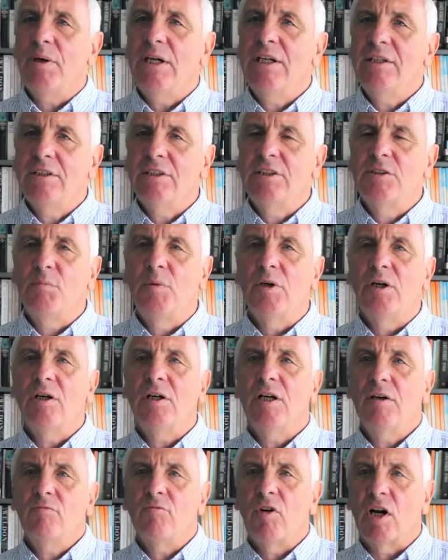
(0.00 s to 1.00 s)

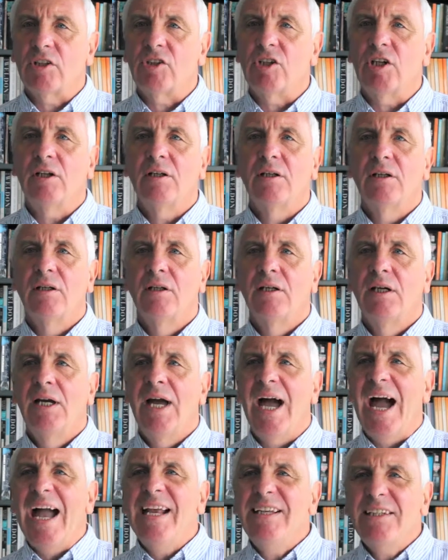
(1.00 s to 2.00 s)
Petersburg in Russia
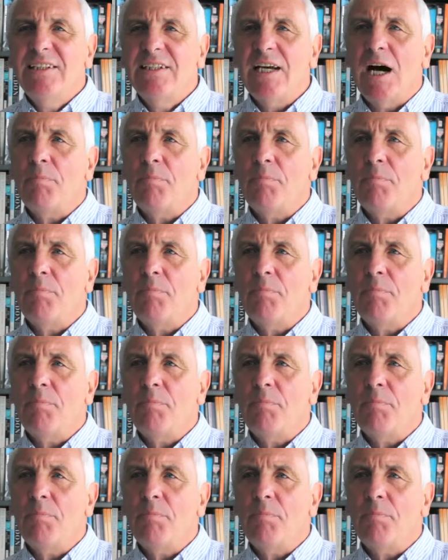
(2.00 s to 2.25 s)
ends